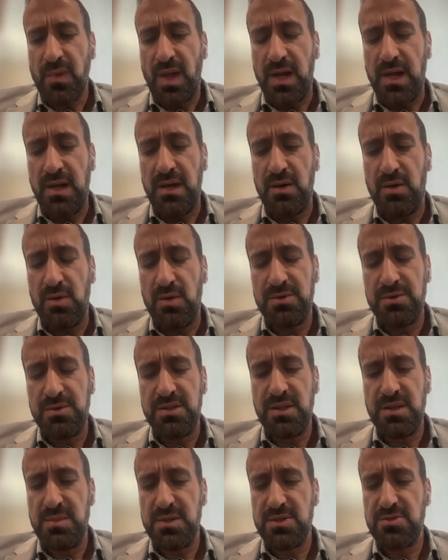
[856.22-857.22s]
Although
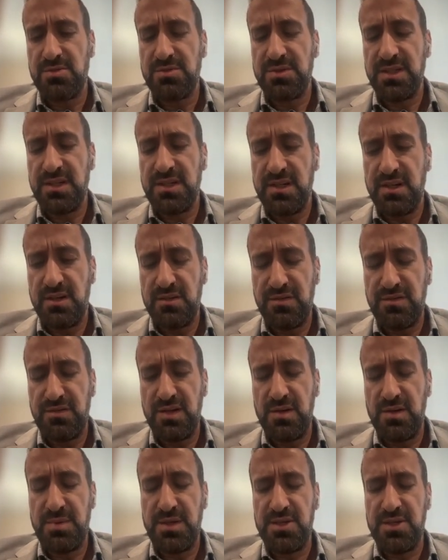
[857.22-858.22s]
the majority of
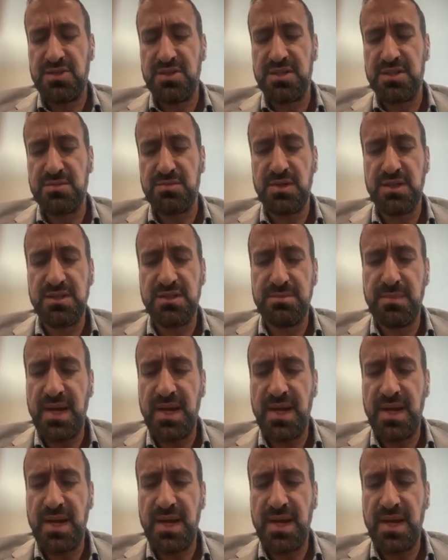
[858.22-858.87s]
patients with